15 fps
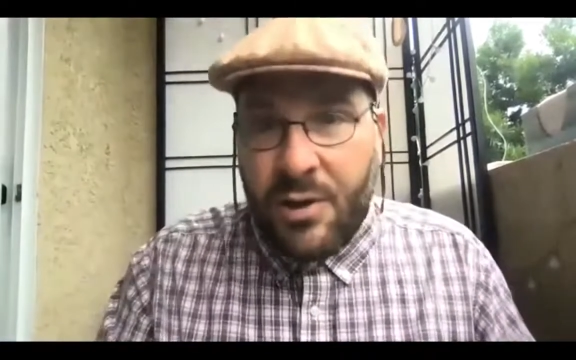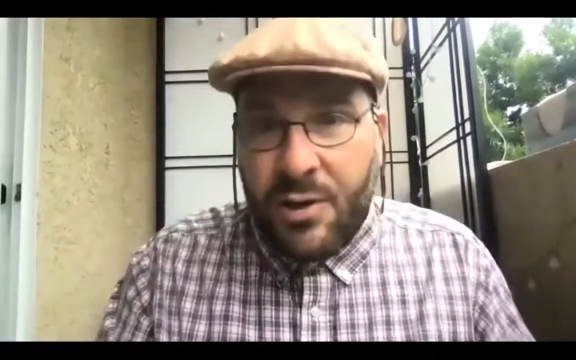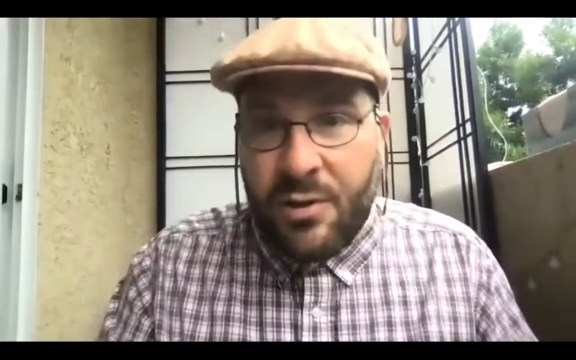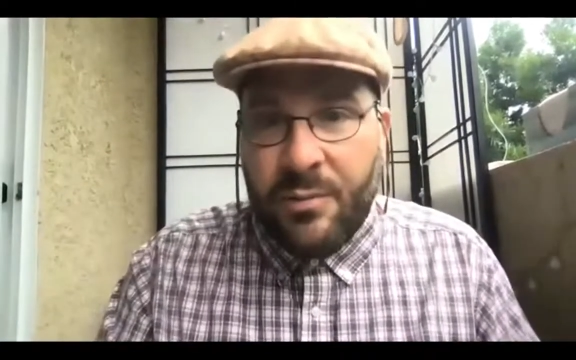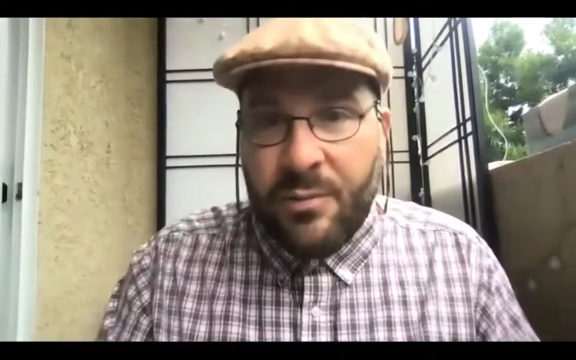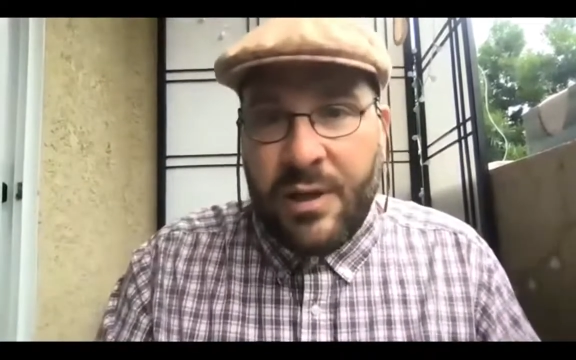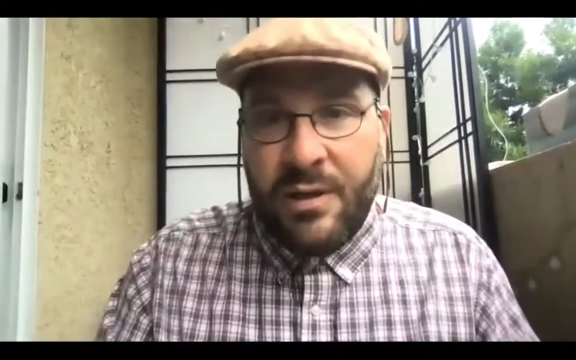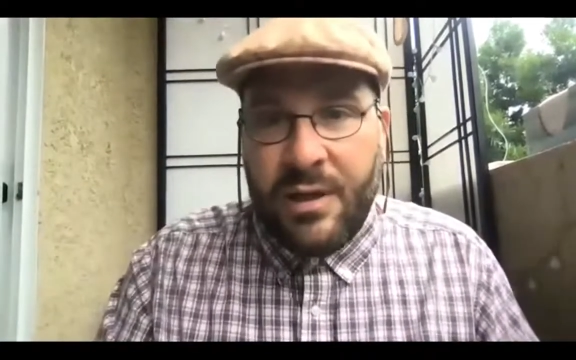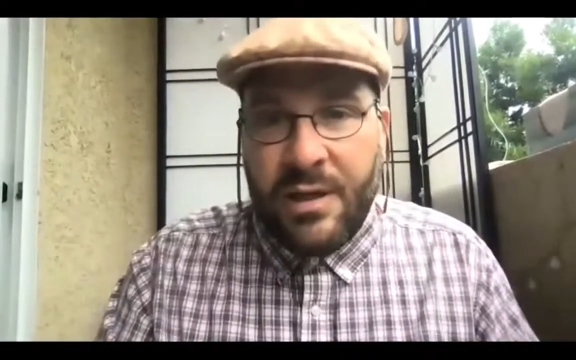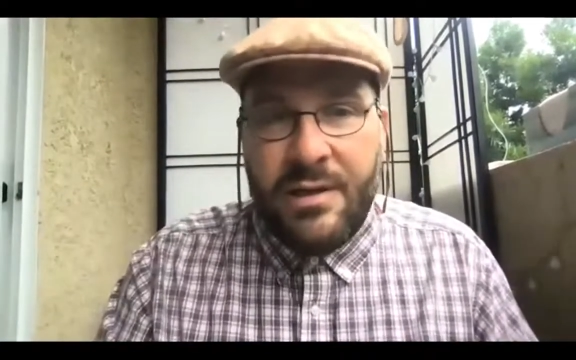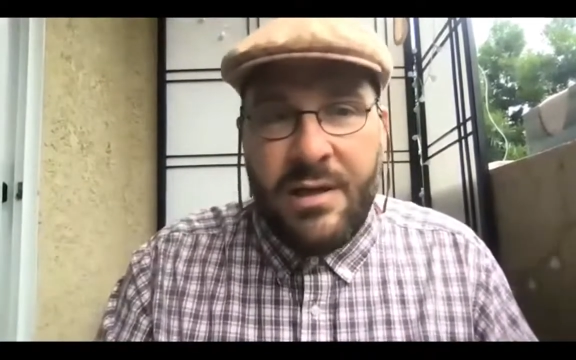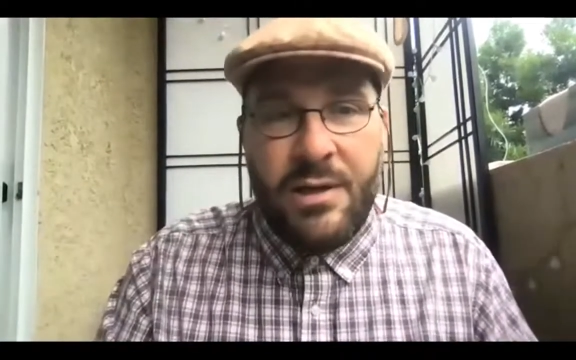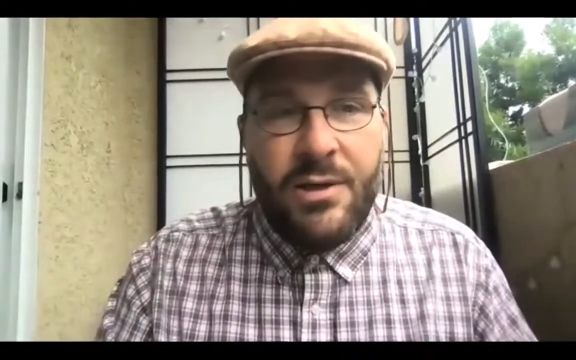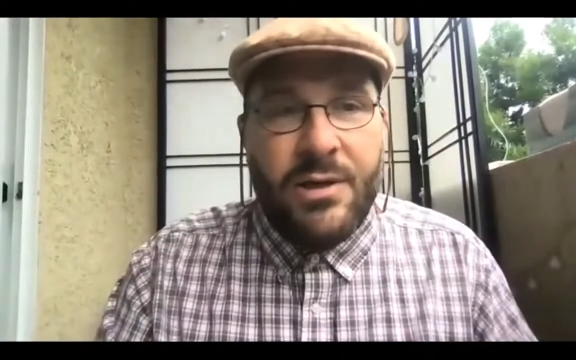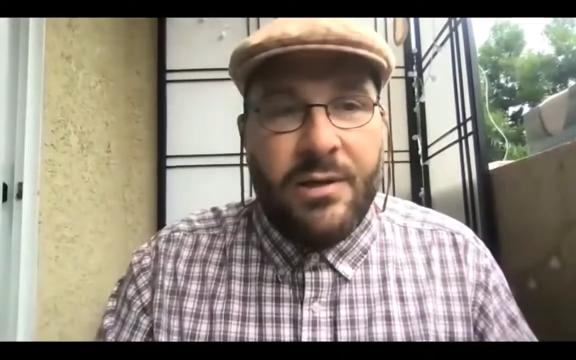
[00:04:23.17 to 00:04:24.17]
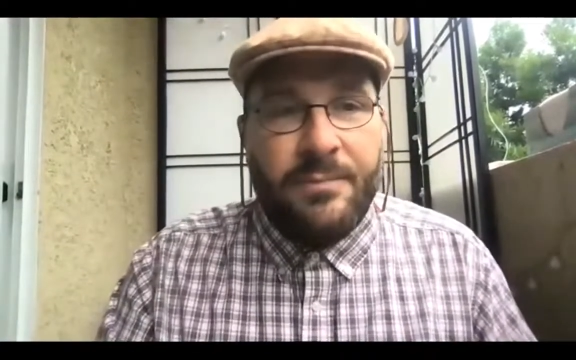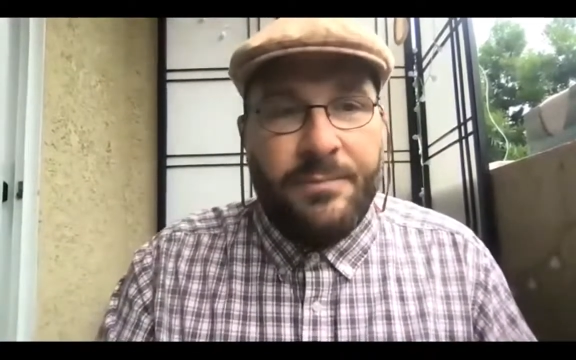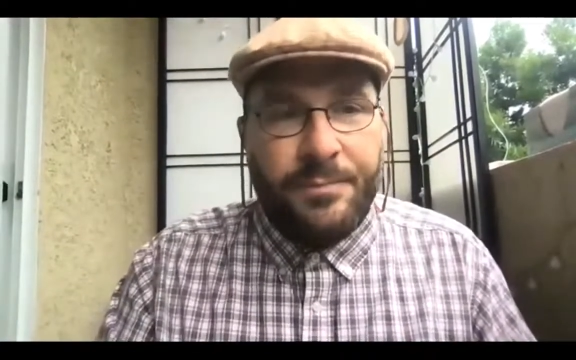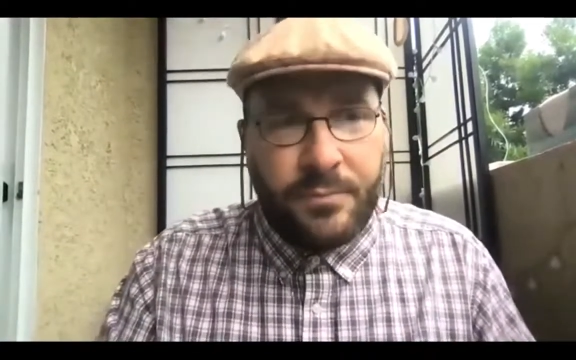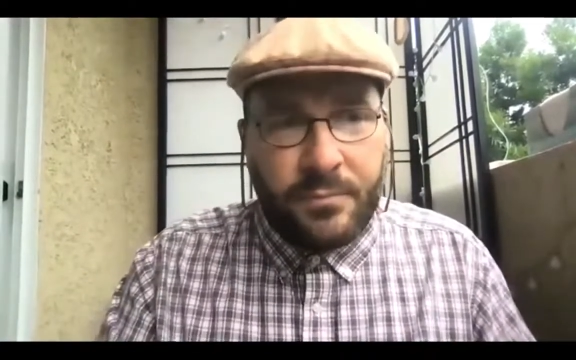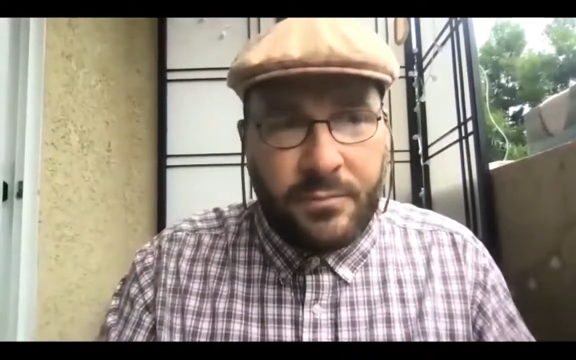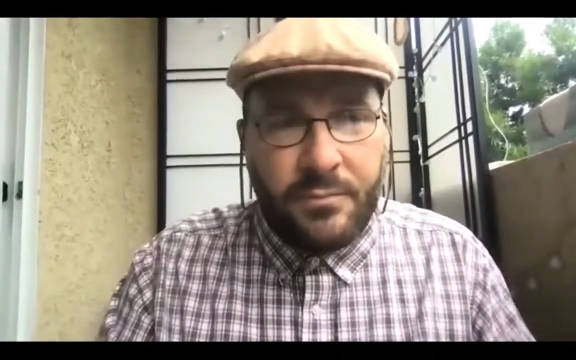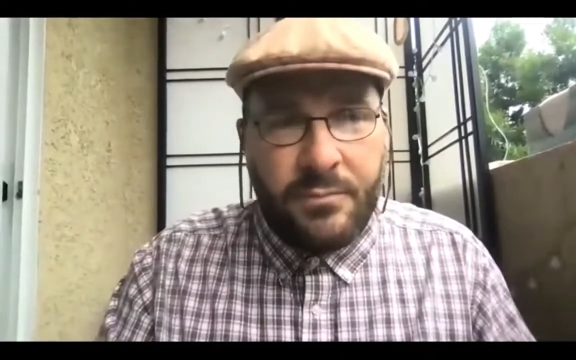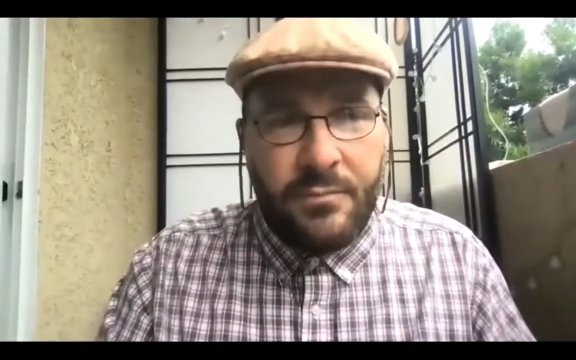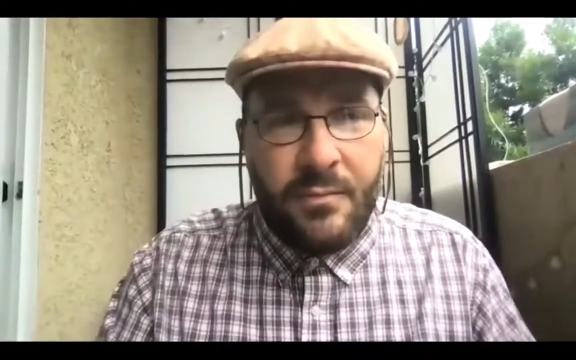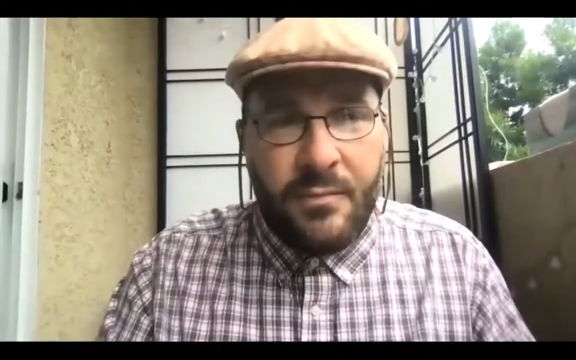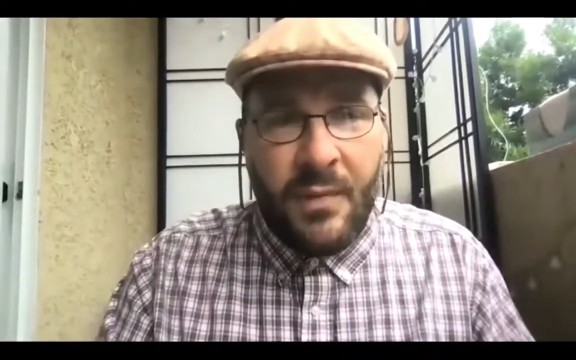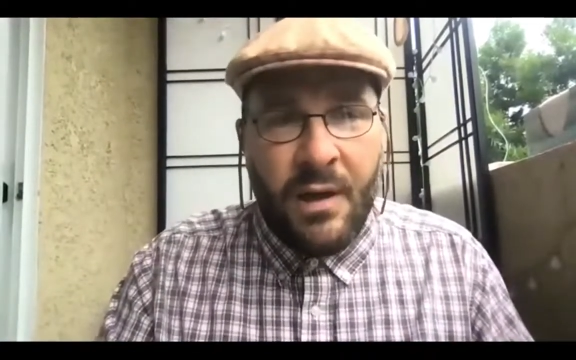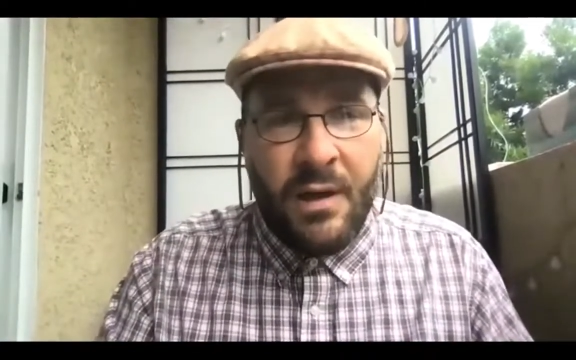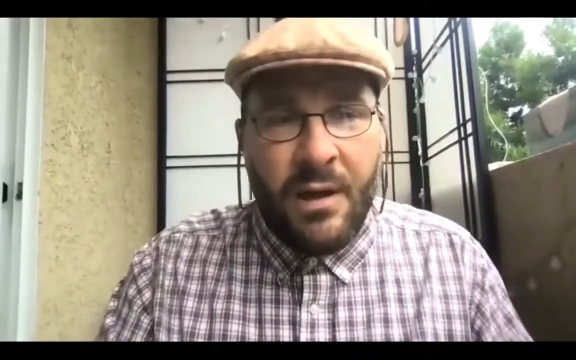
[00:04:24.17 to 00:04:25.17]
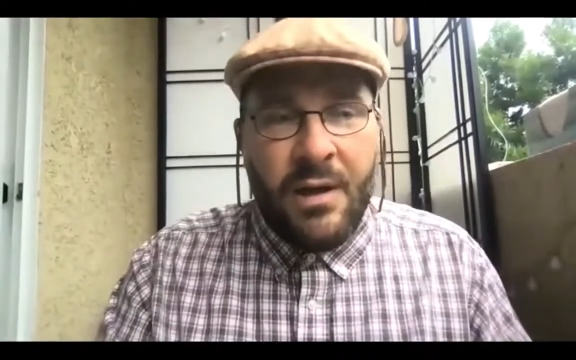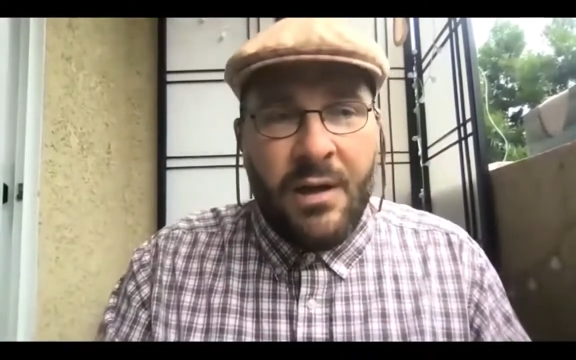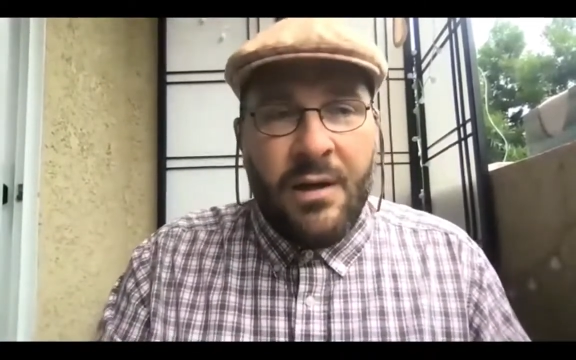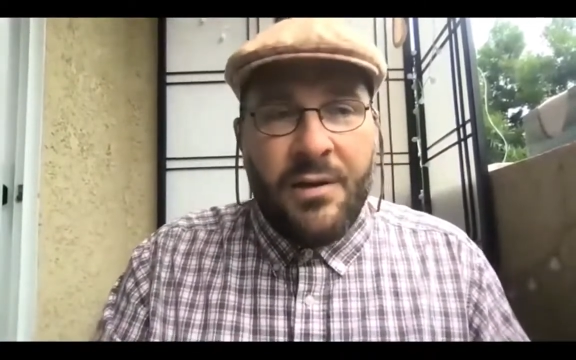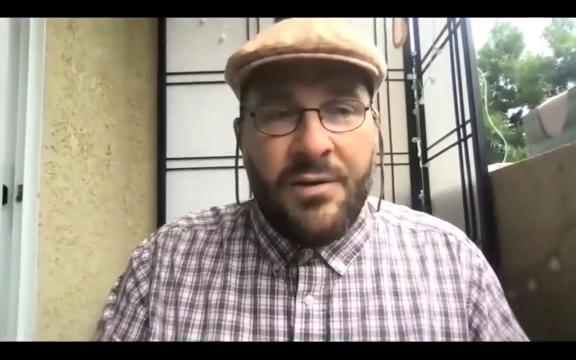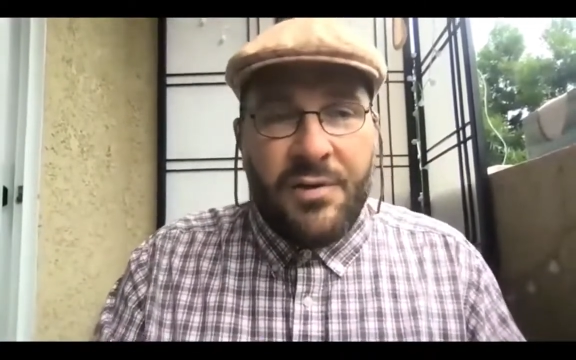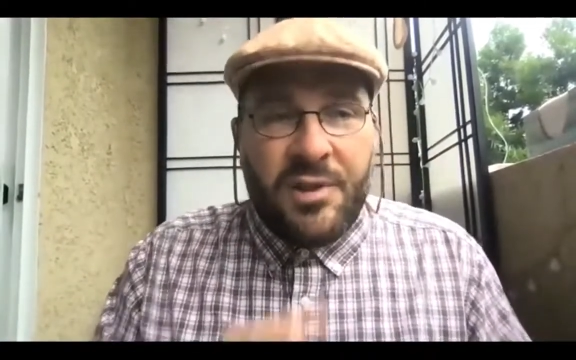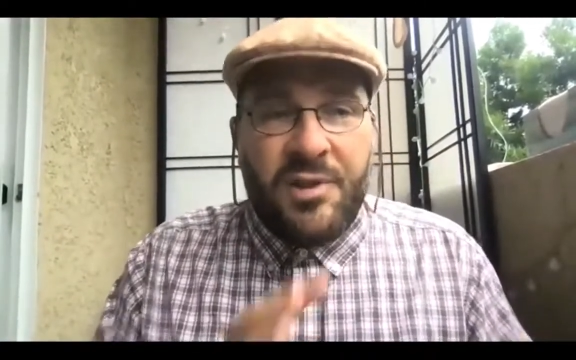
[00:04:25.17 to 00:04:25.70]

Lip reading: human condition. So